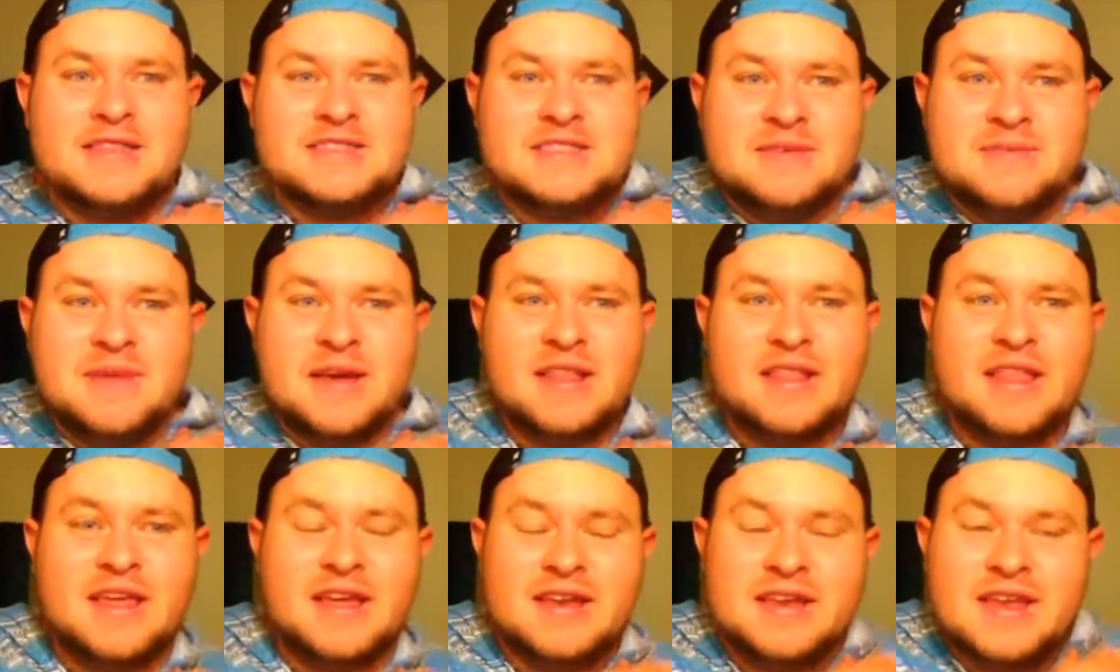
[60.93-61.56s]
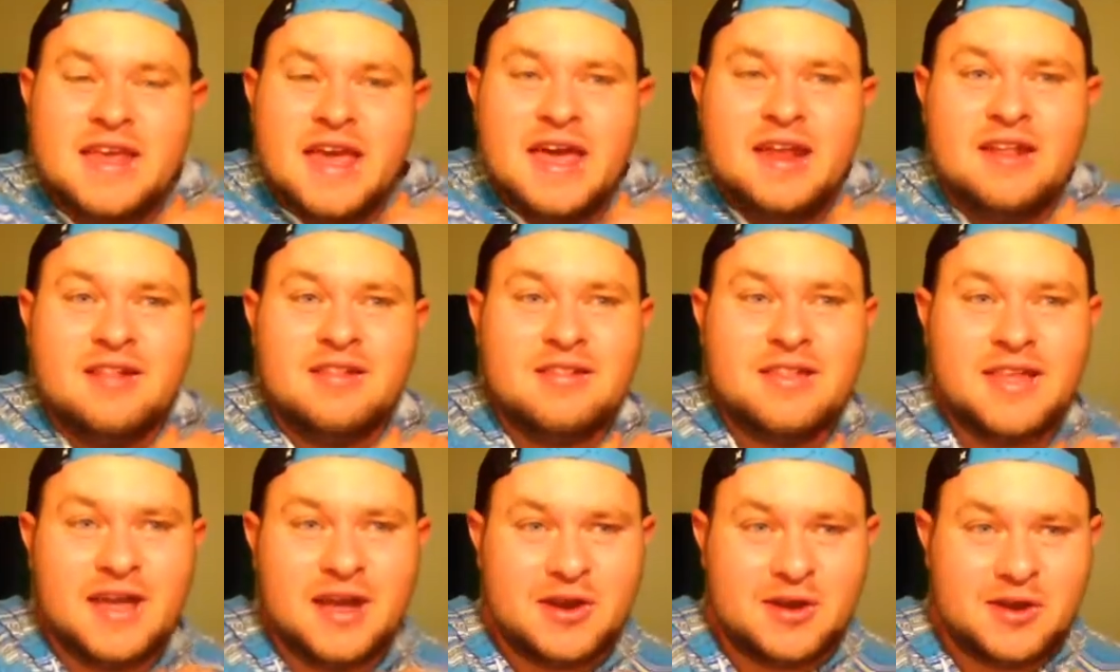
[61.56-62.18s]
sent my dad a
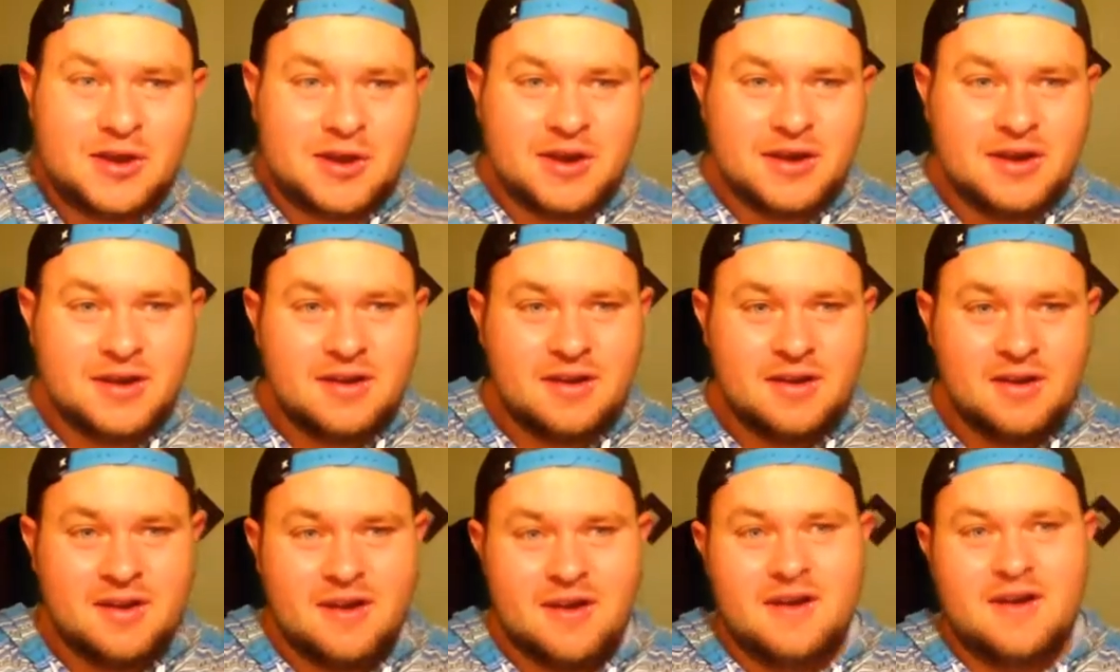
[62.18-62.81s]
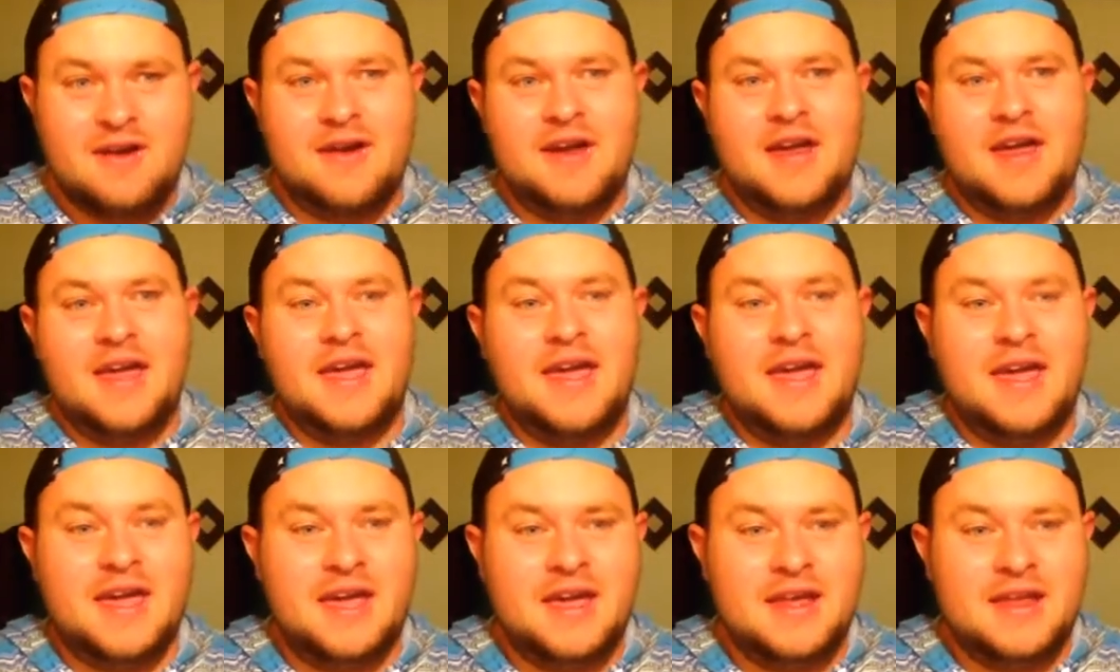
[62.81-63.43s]
letter,
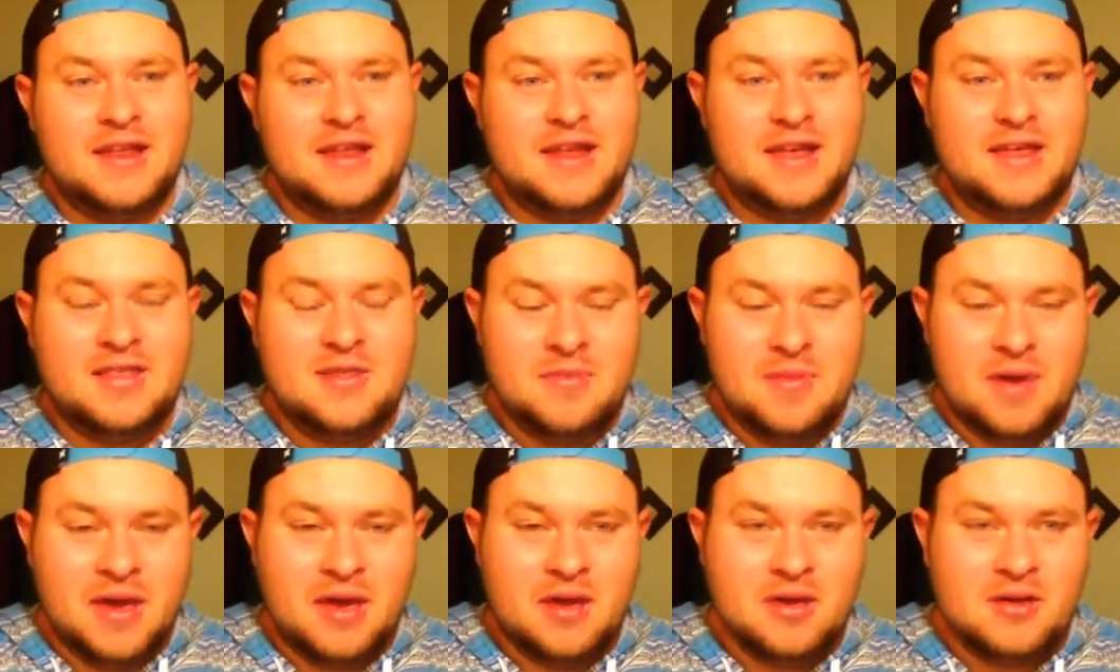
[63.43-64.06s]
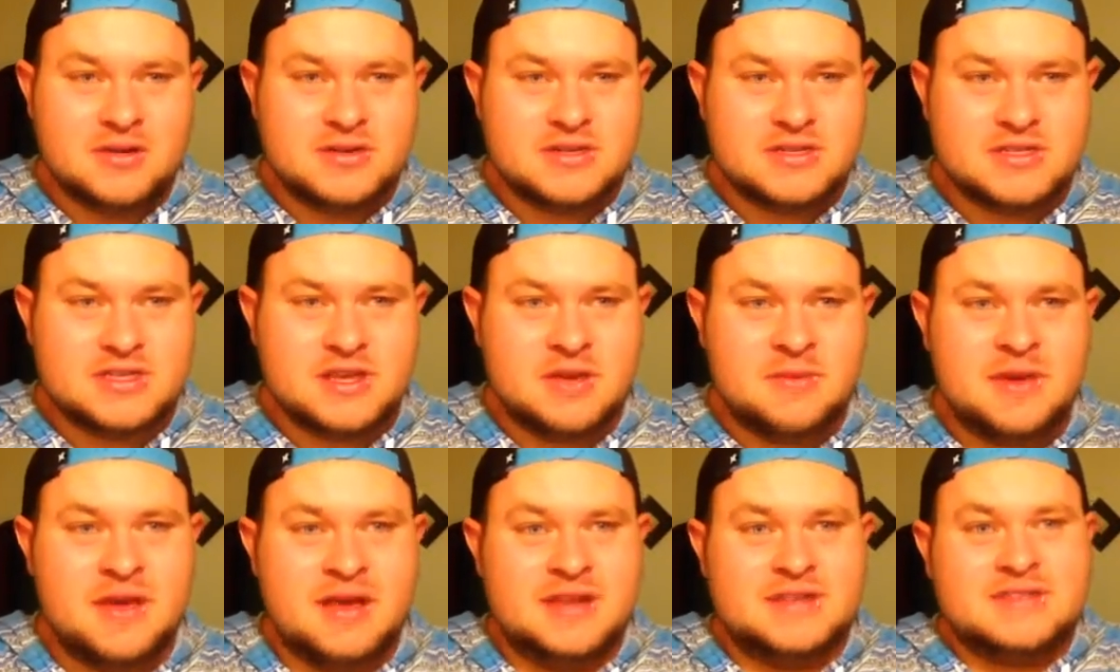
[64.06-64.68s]
and in the mail, just
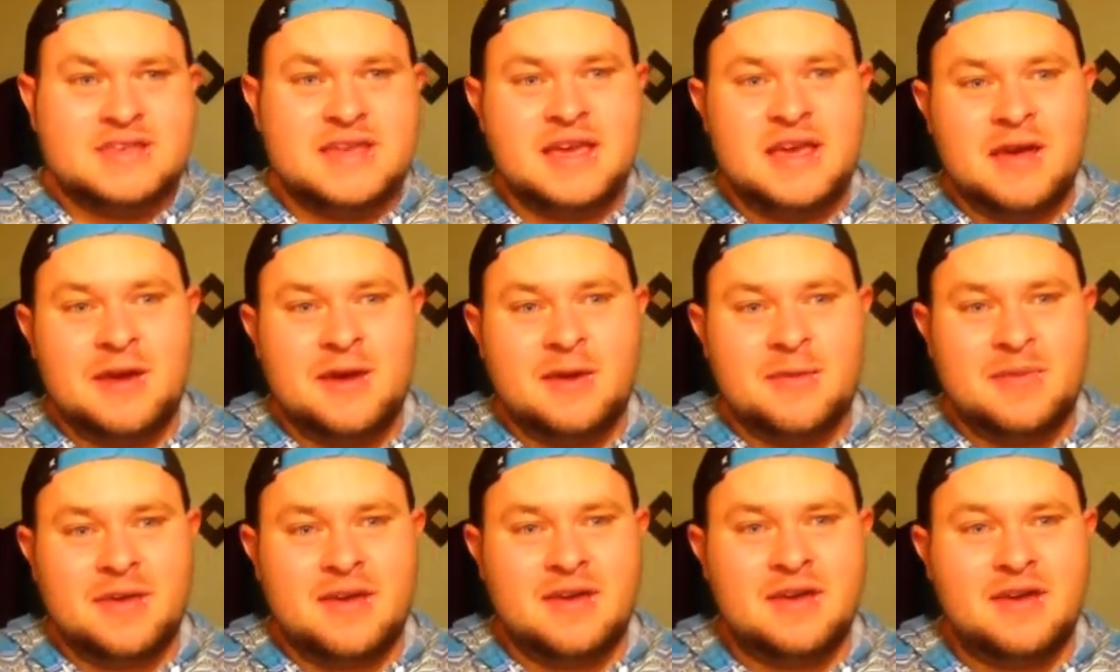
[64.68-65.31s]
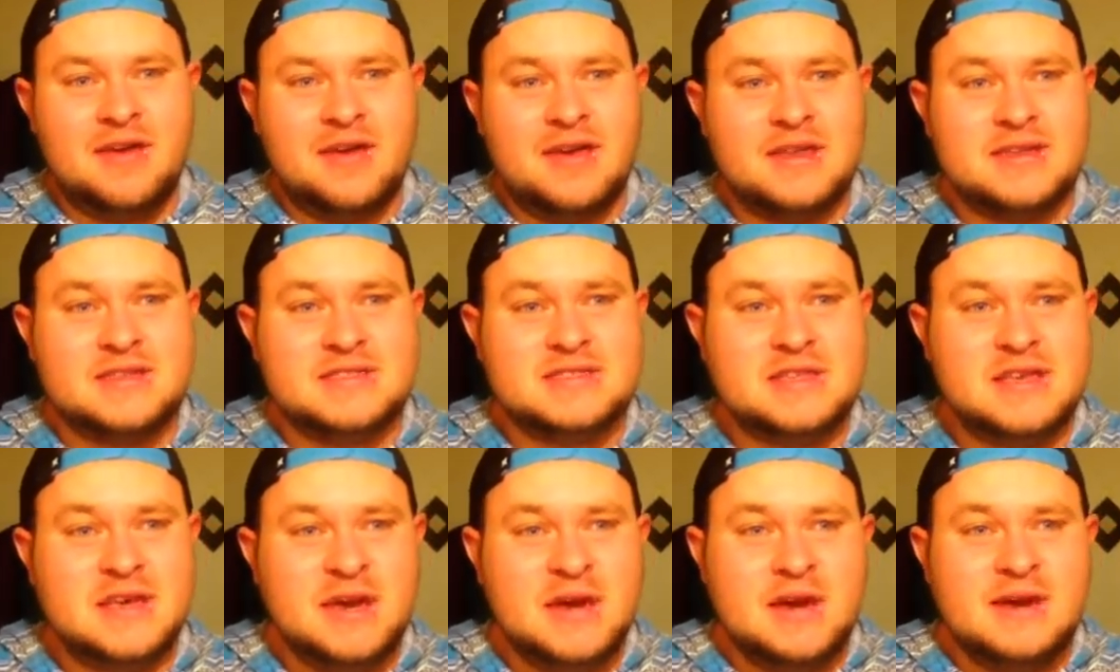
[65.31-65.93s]
coming out to him
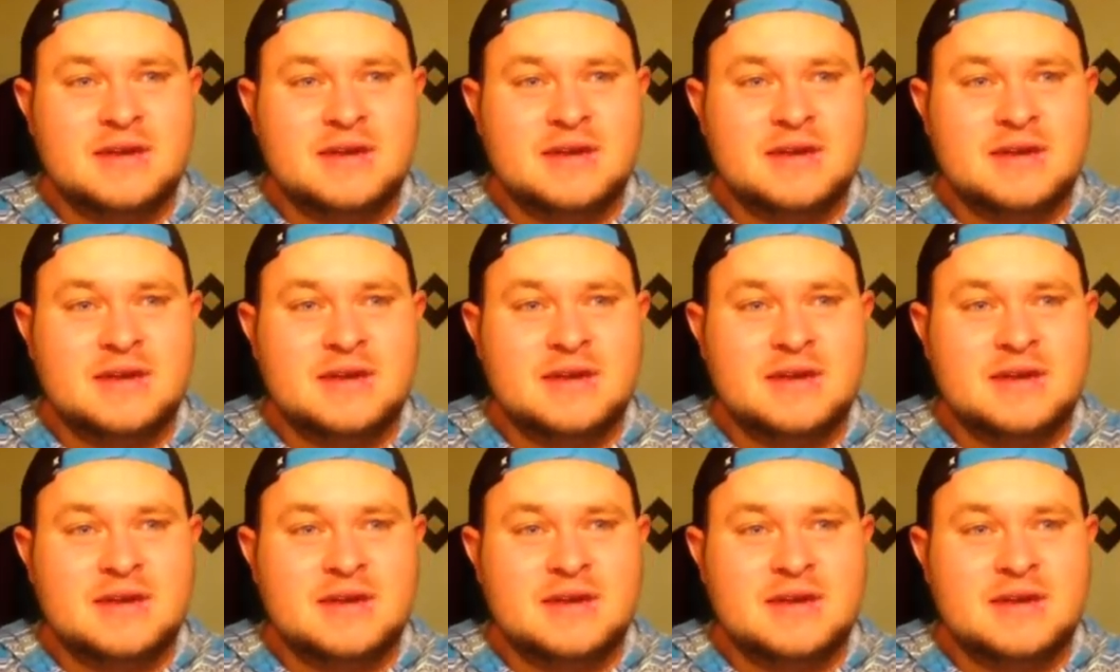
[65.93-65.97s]
because